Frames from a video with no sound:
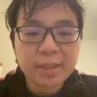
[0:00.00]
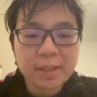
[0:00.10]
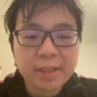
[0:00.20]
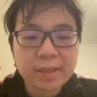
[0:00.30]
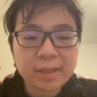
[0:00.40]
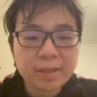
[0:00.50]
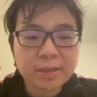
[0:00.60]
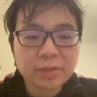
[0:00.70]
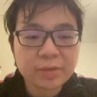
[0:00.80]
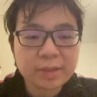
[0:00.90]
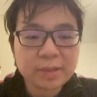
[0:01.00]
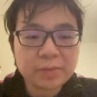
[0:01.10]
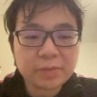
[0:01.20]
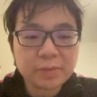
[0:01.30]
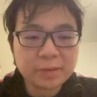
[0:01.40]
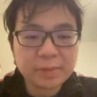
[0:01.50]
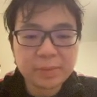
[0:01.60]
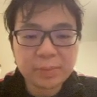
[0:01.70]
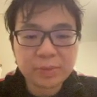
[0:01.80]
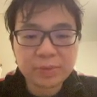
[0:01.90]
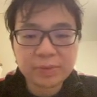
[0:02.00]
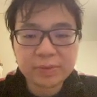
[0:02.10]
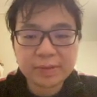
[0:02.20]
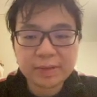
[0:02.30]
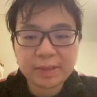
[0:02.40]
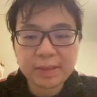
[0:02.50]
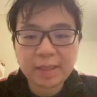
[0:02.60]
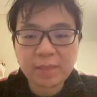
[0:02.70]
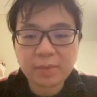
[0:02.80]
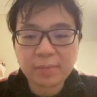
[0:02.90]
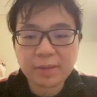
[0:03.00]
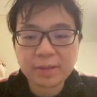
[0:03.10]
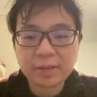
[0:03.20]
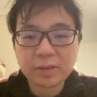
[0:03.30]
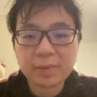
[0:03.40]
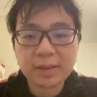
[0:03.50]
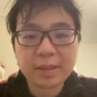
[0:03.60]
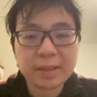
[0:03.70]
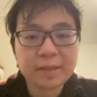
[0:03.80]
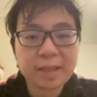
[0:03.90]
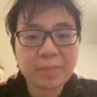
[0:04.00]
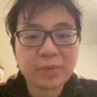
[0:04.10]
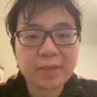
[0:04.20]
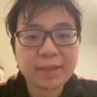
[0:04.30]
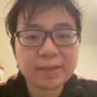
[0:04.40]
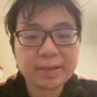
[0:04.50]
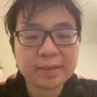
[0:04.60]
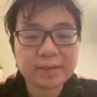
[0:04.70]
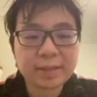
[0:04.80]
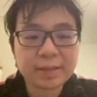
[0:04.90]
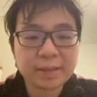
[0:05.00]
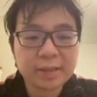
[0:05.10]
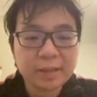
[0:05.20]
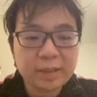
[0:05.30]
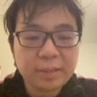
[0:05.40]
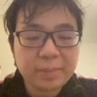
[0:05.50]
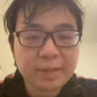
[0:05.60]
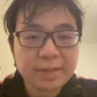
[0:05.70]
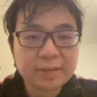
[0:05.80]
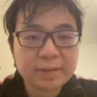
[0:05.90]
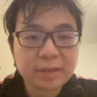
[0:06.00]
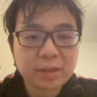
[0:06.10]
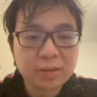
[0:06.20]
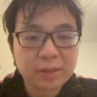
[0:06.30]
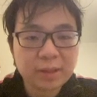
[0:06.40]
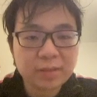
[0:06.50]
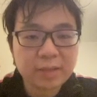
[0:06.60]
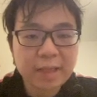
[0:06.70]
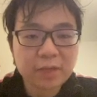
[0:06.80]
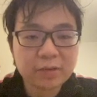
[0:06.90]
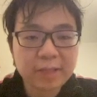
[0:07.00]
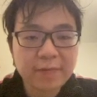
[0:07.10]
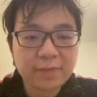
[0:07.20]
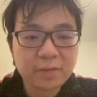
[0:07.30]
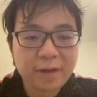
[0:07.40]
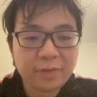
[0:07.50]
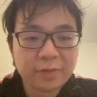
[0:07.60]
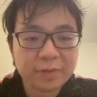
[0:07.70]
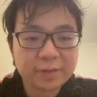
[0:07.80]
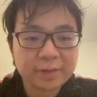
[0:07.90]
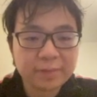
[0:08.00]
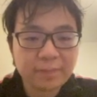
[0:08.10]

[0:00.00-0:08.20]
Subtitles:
And in a screen that you won't be able to see, I'll probably just open a Typora instance that pastes the code here so that I could have a reference.